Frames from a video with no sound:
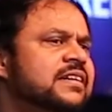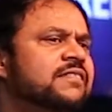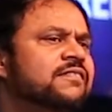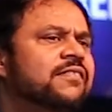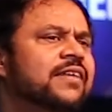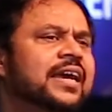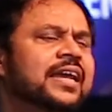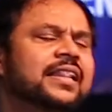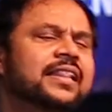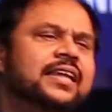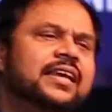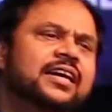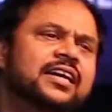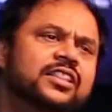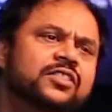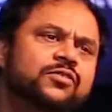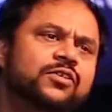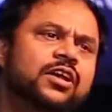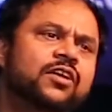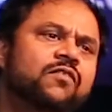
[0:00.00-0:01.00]
While the
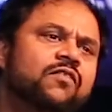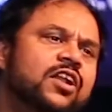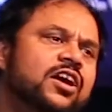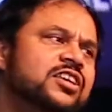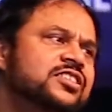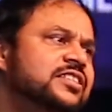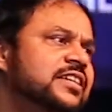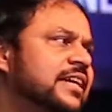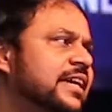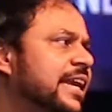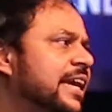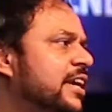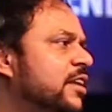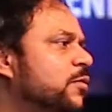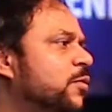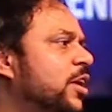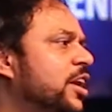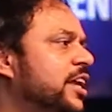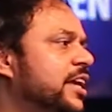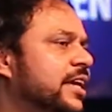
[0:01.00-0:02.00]
earth would have lost a great
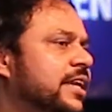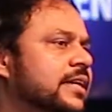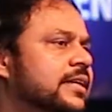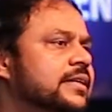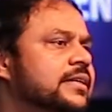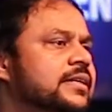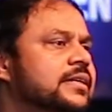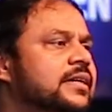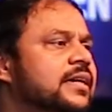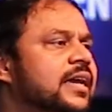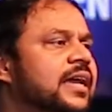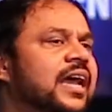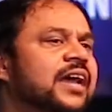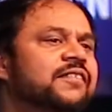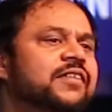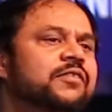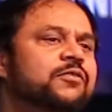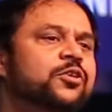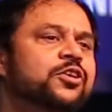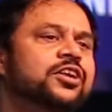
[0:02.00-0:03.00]
warrior,
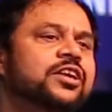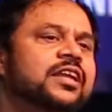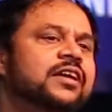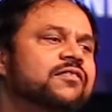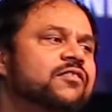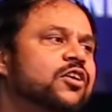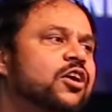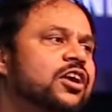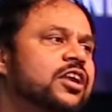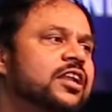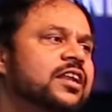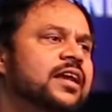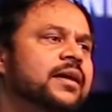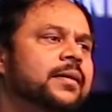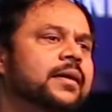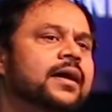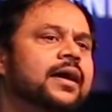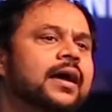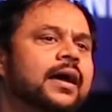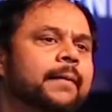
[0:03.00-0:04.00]
heaven wouldn't have gotten
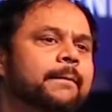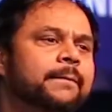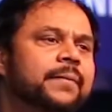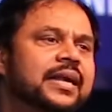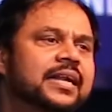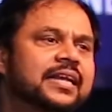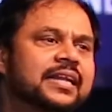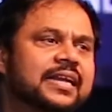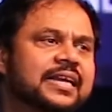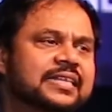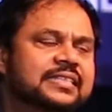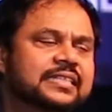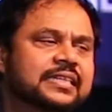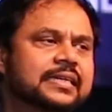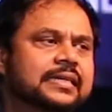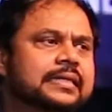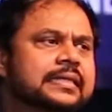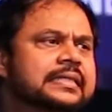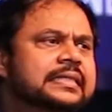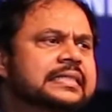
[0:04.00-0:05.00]
a better angel.